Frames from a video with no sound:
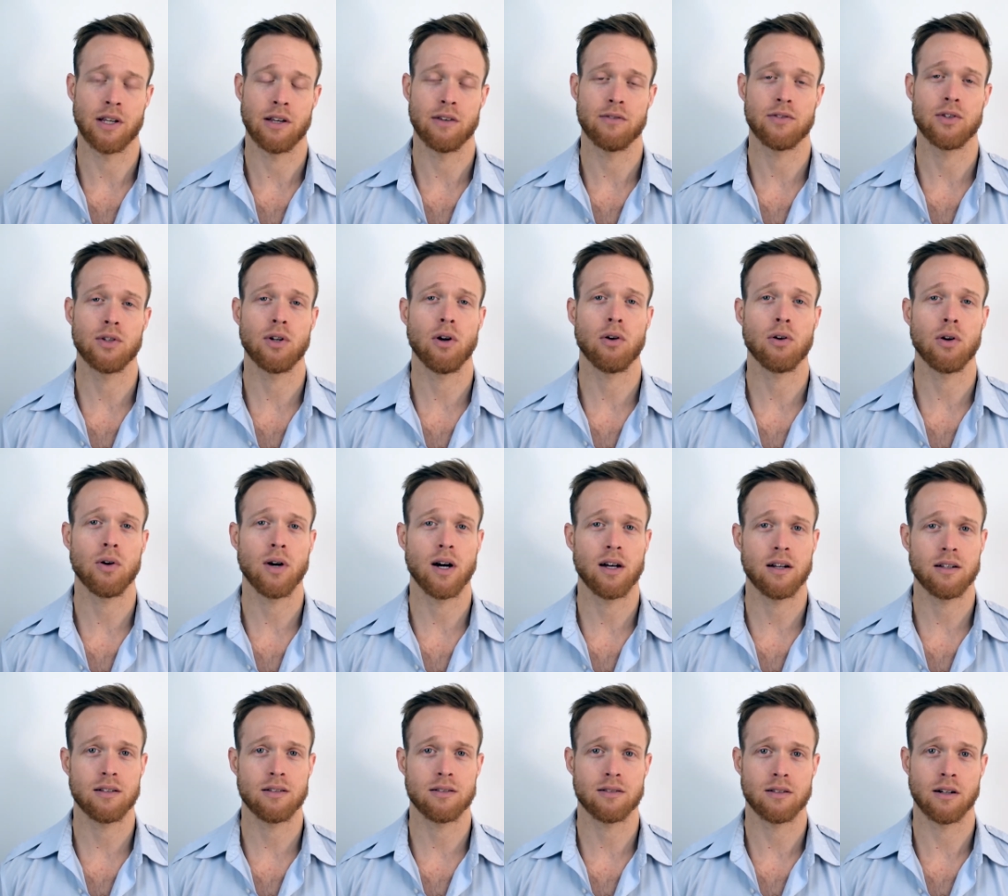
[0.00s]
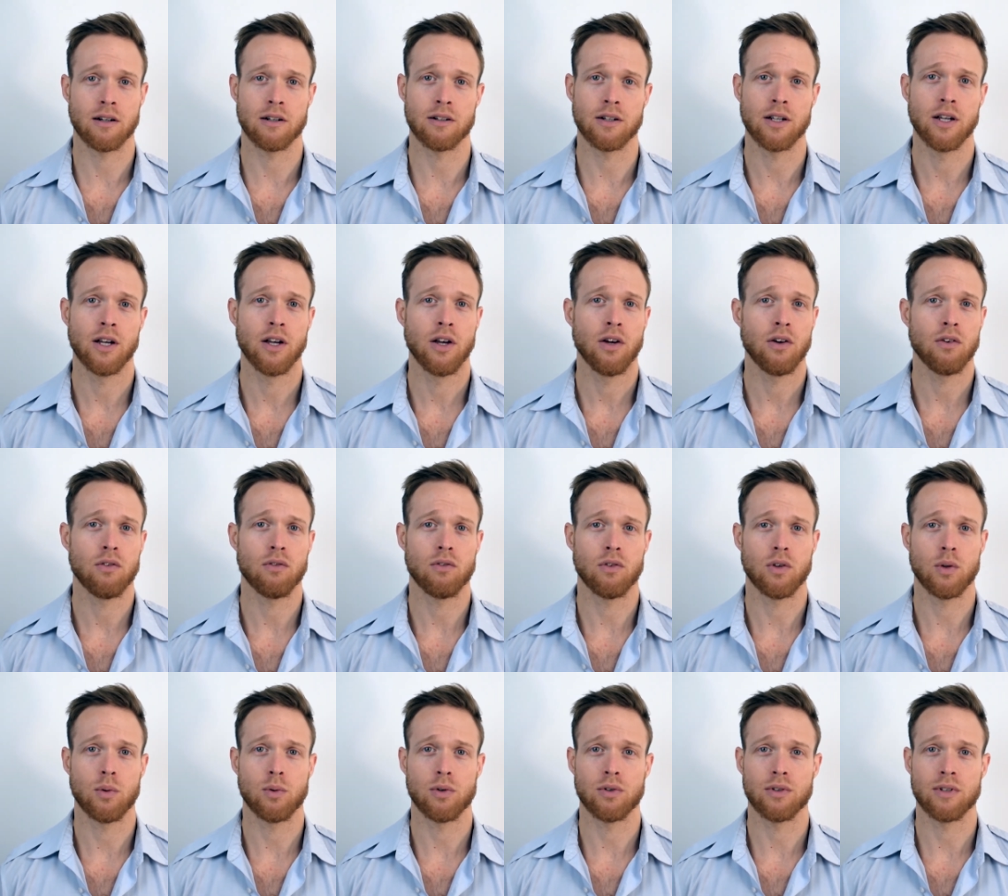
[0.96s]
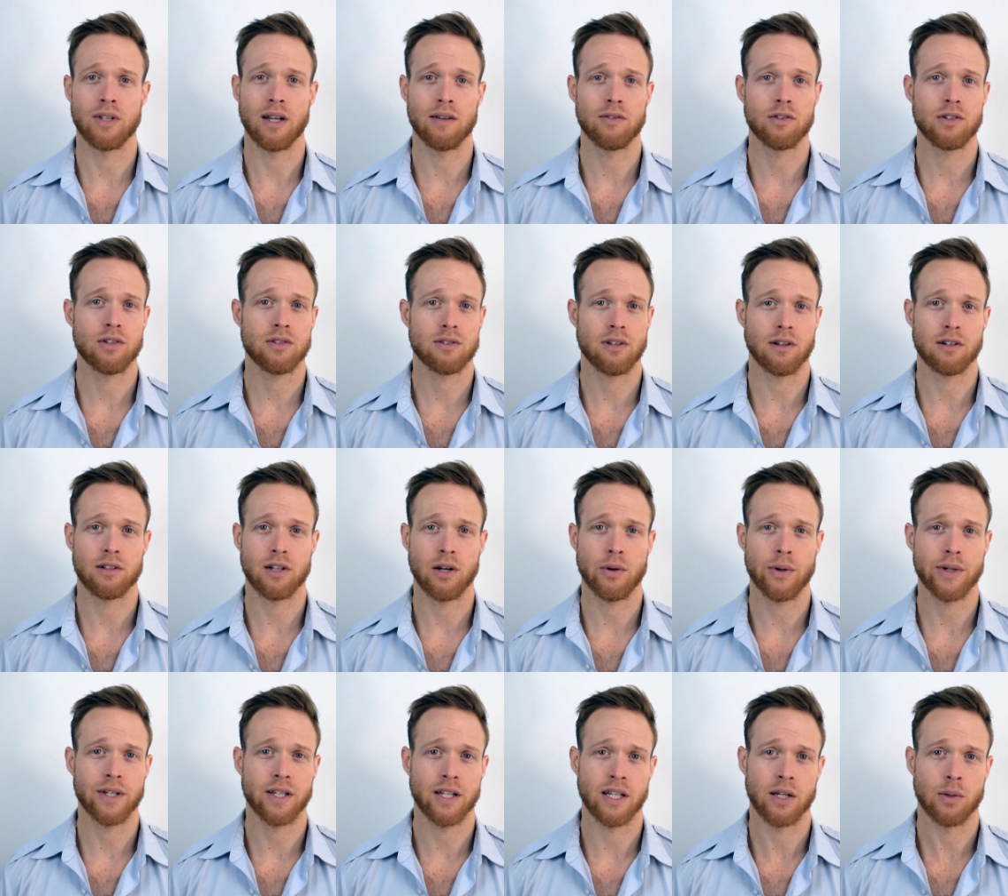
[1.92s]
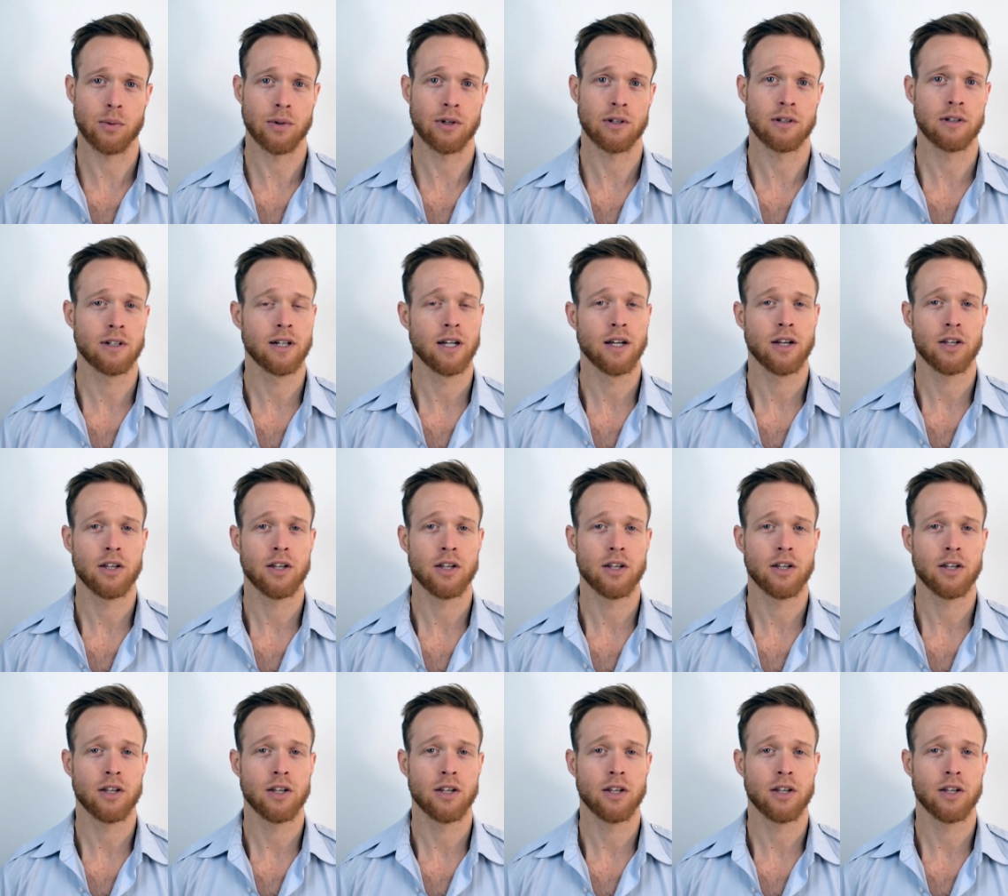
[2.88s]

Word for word: If you don't know how to start, you will never start going anywhere.